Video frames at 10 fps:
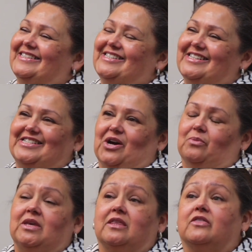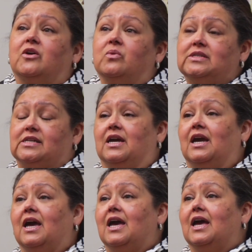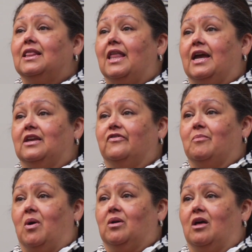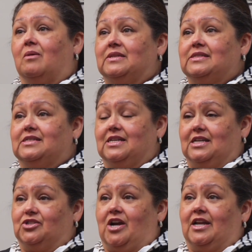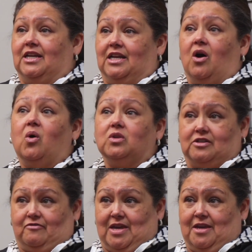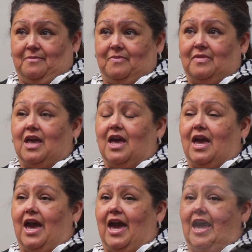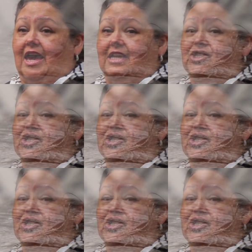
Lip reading: she told me that there was a lady from Oklahoma City trying to get a hold of me, and